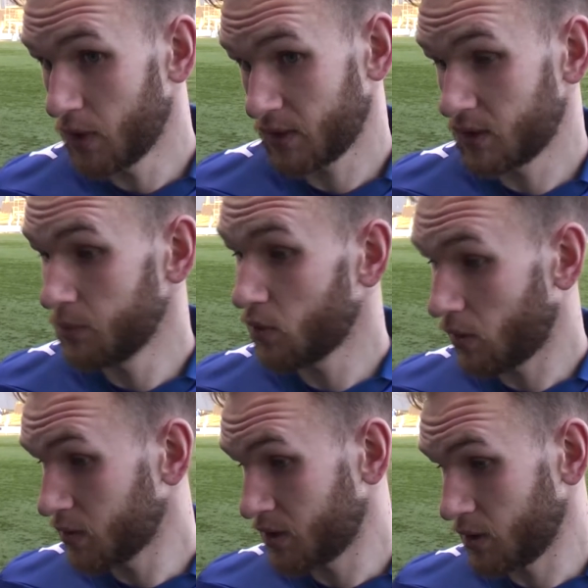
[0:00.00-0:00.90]
it's a team we've
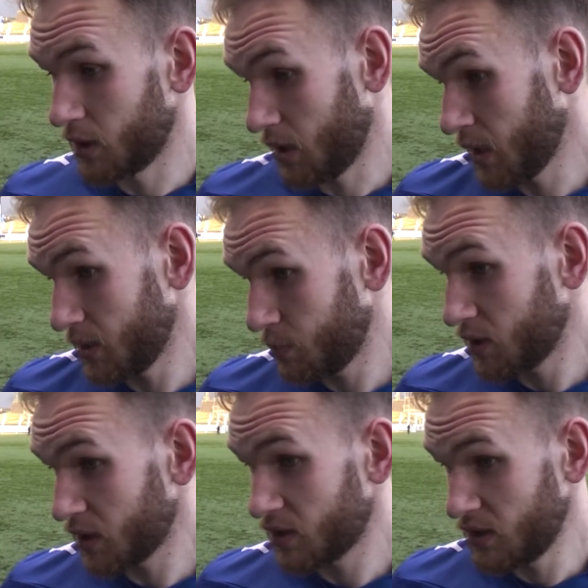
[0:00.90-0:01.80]
obviously liked
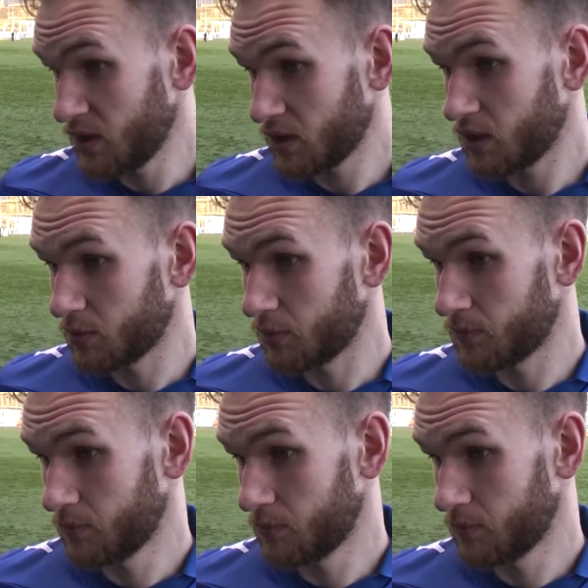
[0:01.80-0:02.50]
playing this season because